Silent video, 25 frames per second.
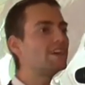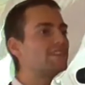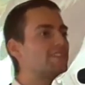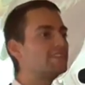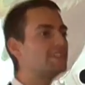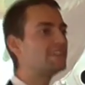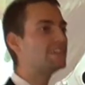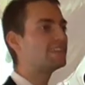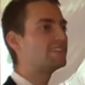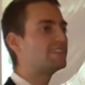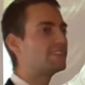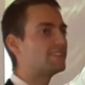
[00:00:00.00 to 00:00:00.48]

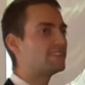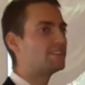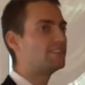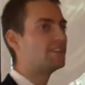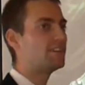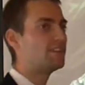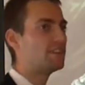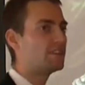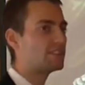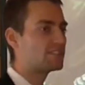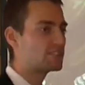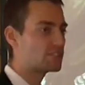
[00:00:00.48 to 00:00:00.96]
What
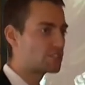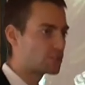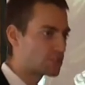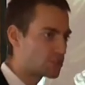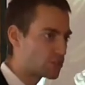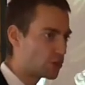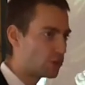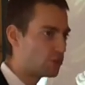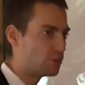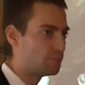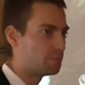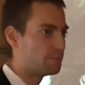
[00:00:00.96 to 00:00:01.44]
did the
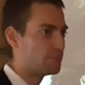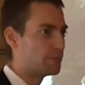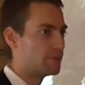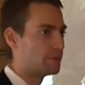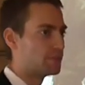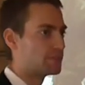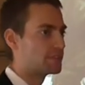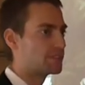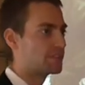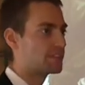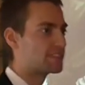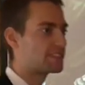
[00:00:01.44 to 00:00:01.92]

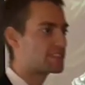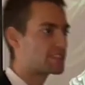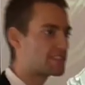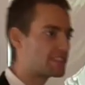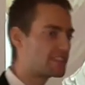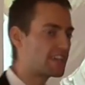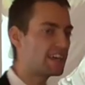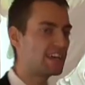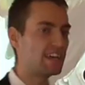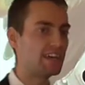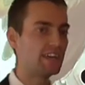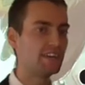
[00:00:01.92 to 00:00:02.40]
serpent
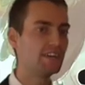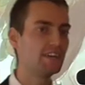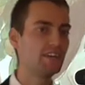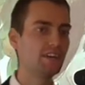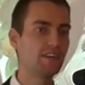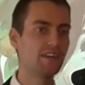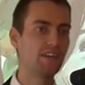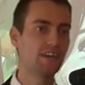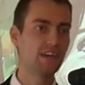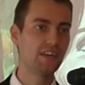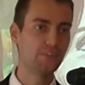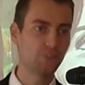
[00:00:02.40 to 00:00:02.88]

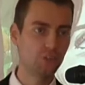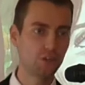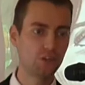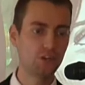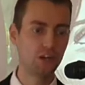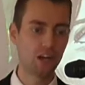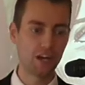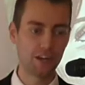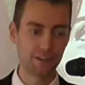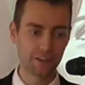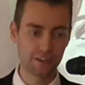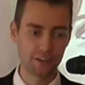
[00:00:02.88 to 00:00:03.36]
say in
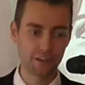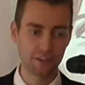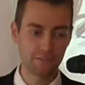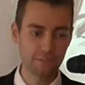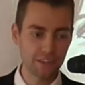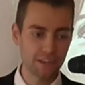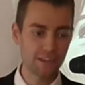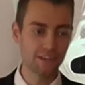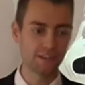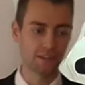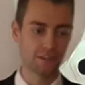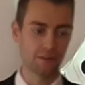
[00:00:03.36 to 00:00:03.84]
the
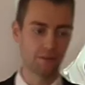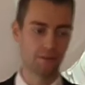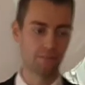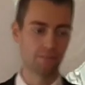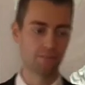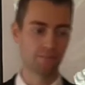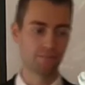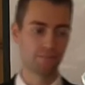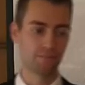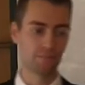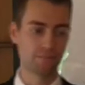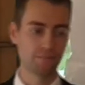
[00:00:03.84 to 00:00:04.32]
Garden of
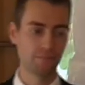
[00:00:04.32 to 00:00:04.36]
Eden?